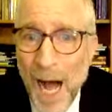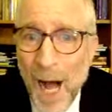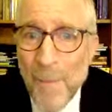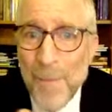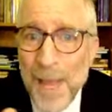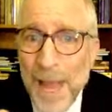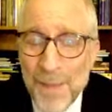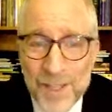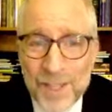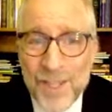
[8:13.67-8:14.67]

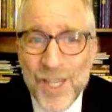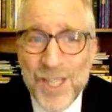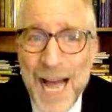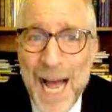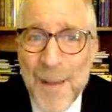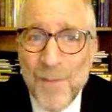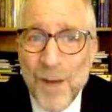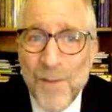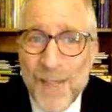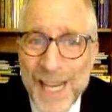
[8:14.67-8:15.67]
and this is the time
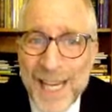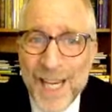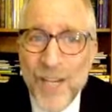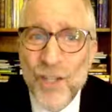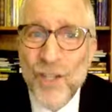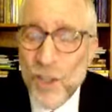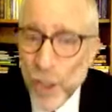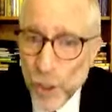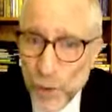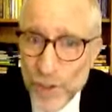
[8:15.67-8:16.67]
of the
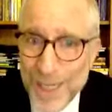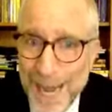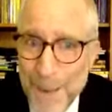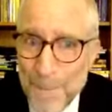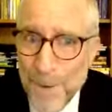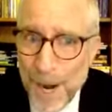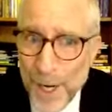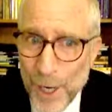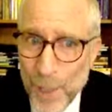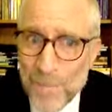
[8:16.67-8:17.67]
Seleucid
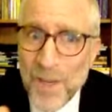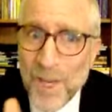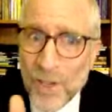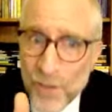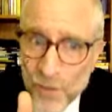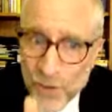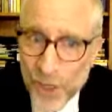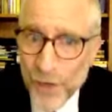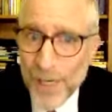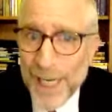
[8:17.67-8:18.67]
Empire,
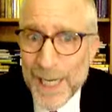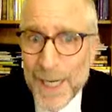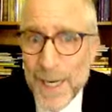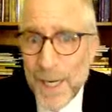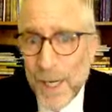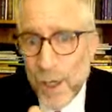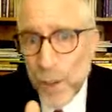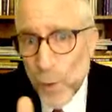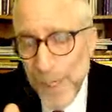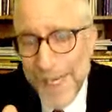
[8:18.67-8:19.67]
Syrian
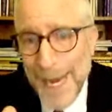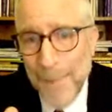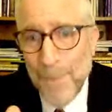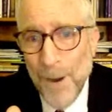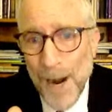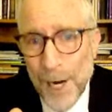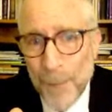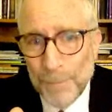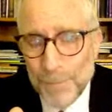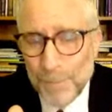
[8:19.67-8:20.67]
Greek
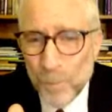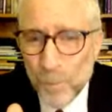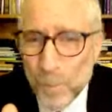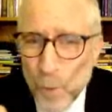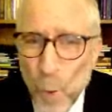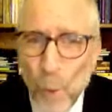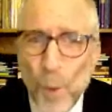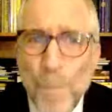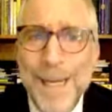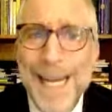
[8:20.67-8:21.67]
Empire,
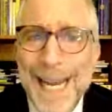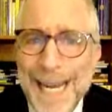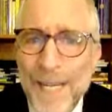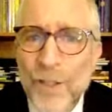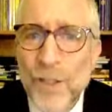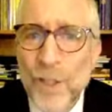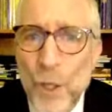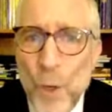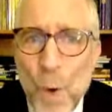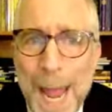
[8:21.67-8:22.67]
were beginning
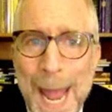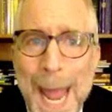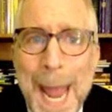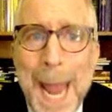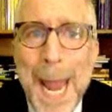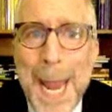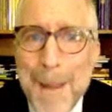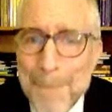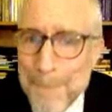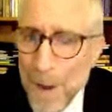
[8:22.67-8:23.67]
to
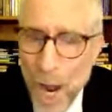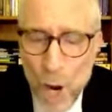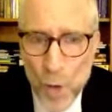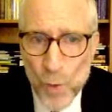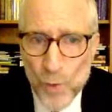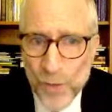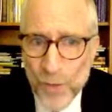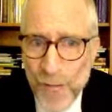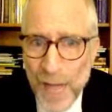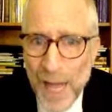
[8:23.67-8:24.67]

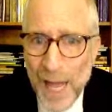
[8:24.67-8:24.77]
impose